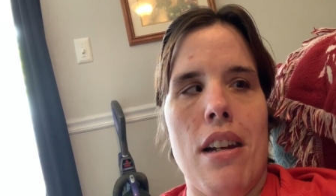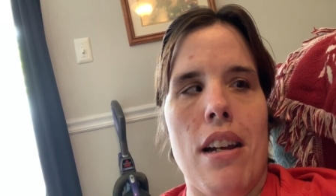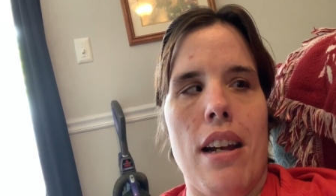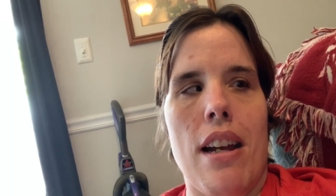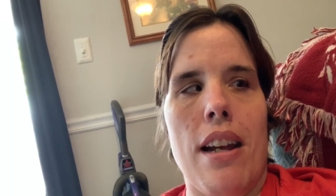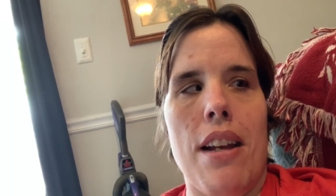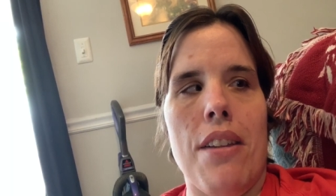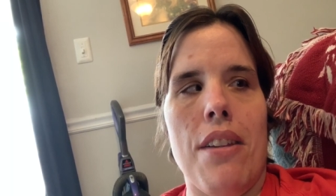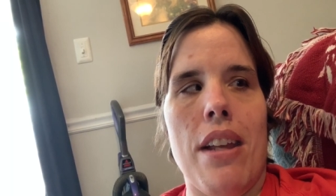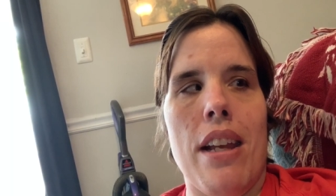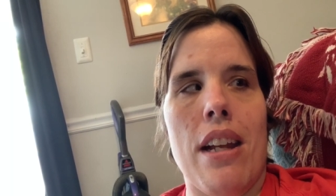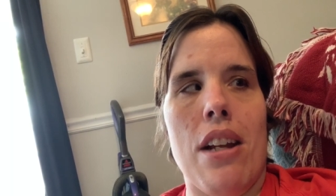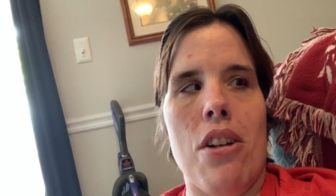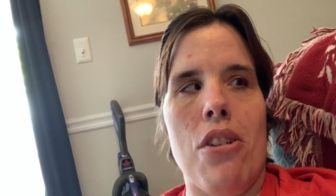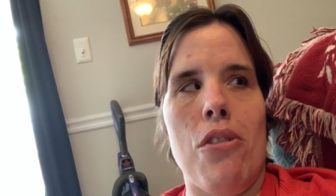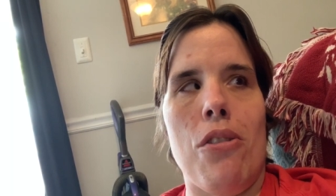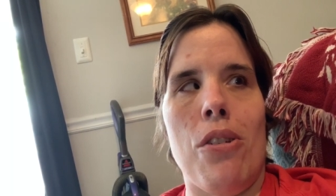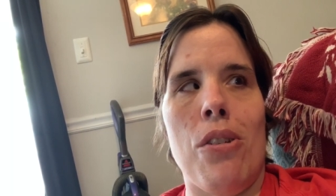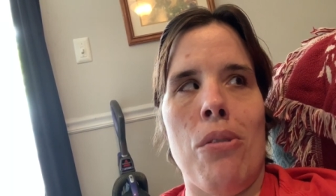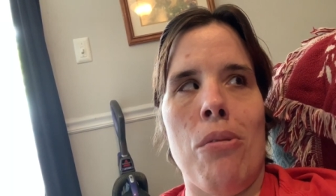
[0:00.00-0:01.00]
I like
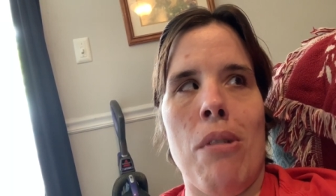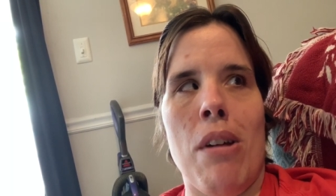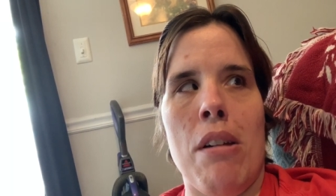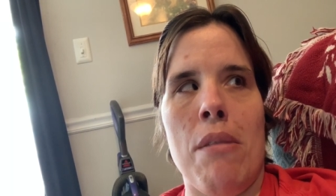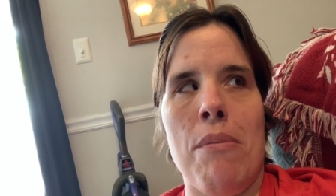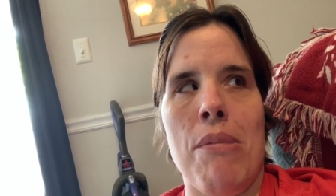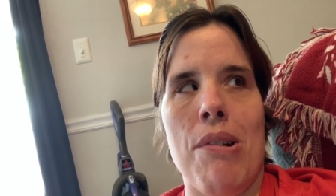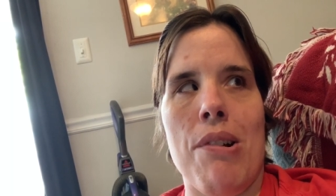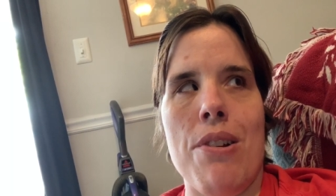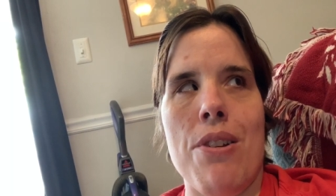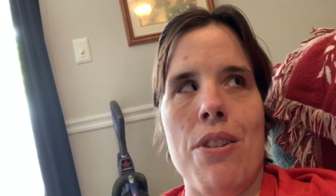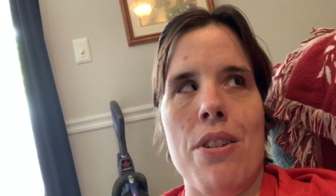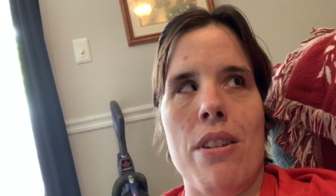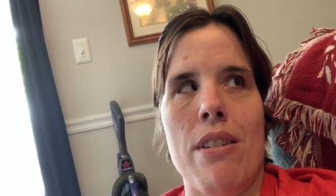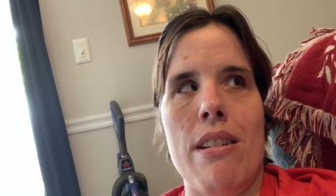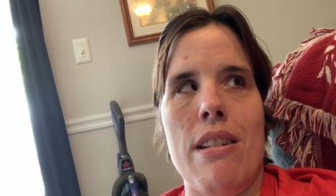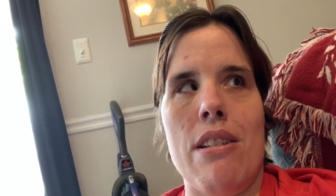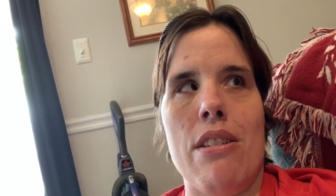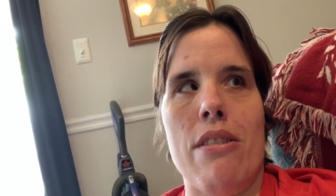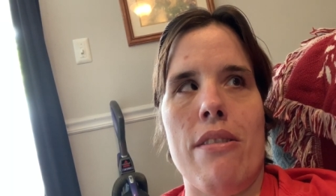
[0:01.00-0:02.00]
cold wine
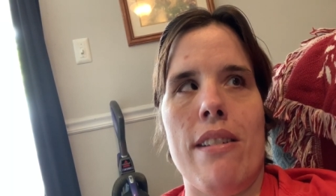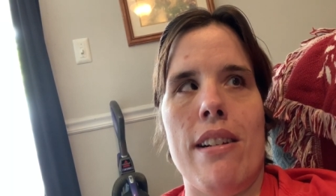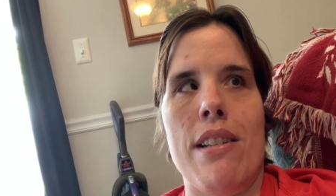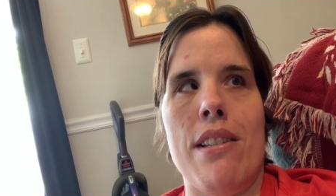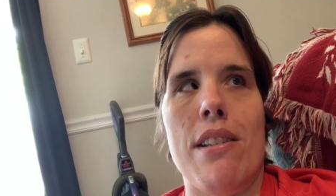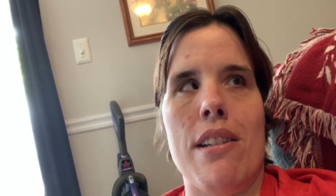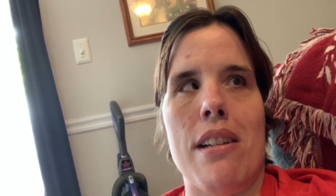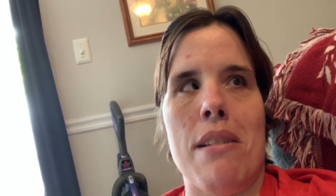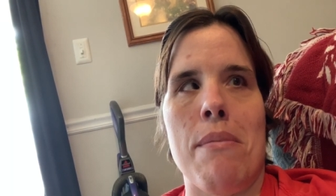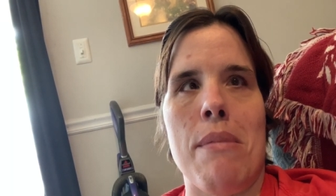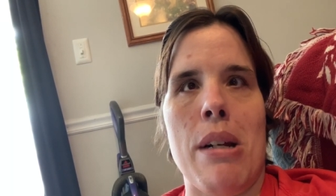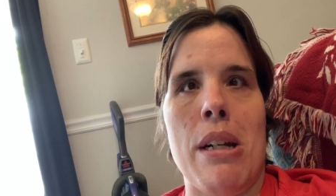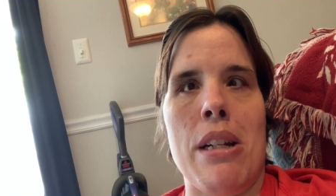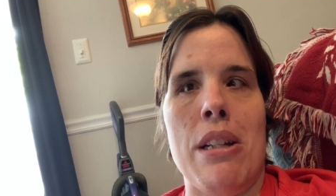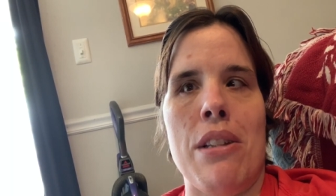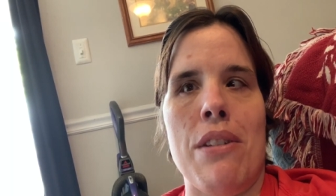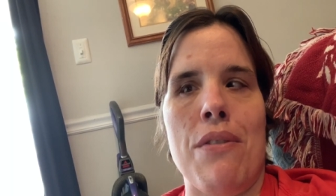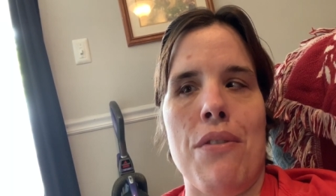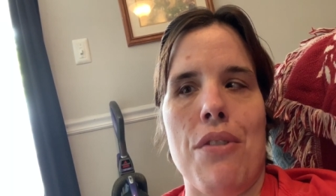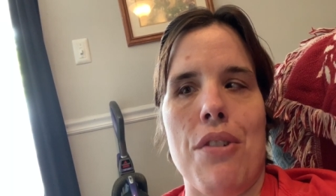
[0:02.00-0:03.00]
personally, so I stick mine
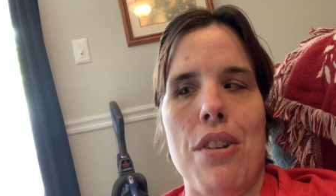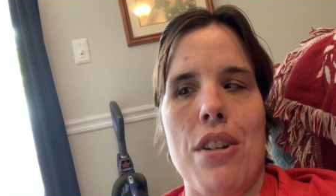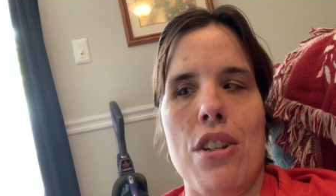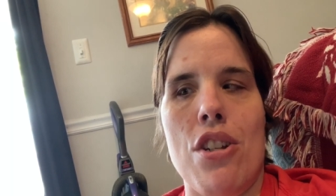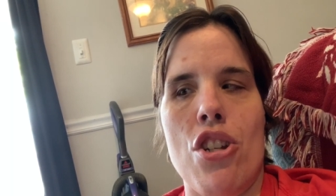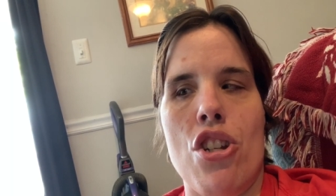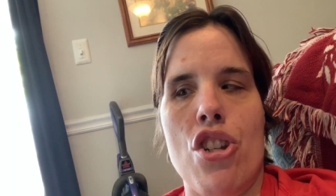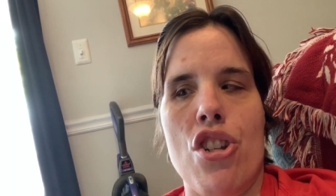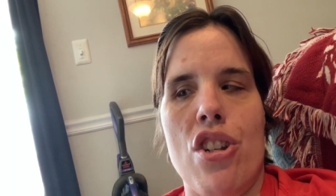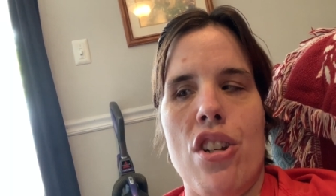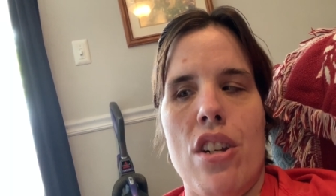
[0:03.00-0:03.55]
in the fridge.